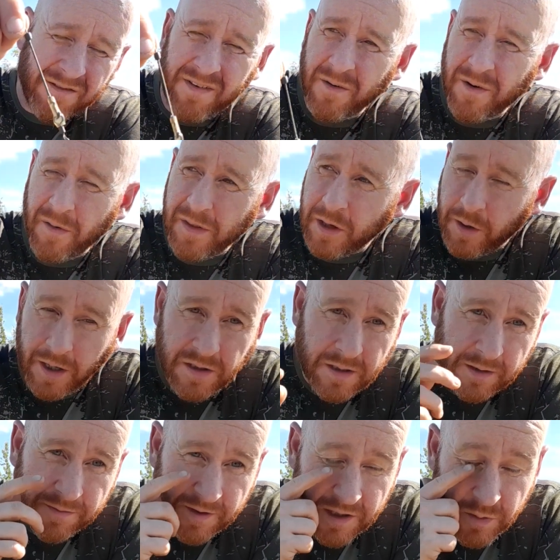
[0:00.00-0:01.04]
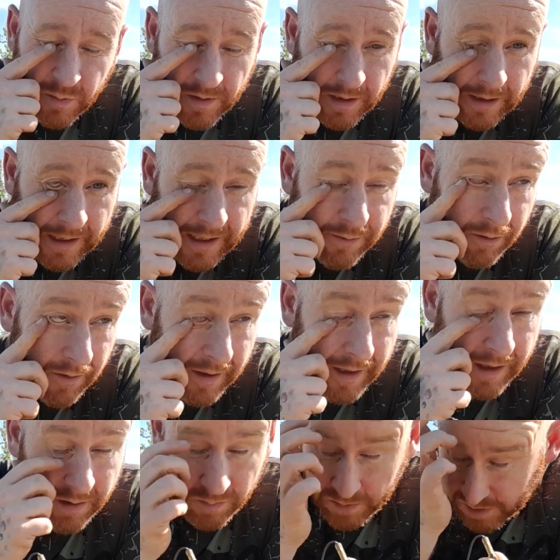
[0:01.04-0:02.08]
found out that you can actually fish with a leader on
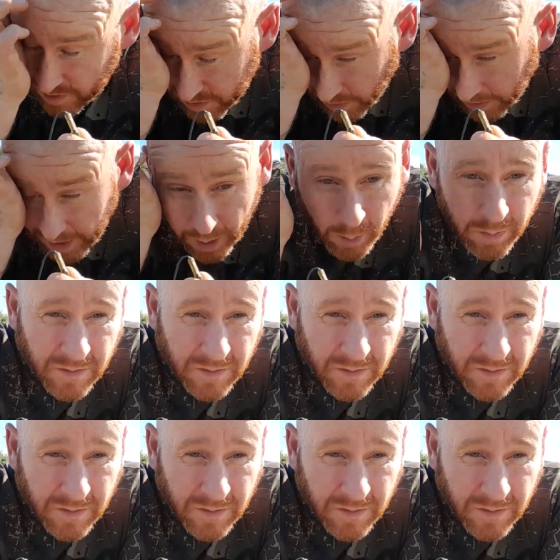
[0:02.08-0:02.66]
here, which is going to help.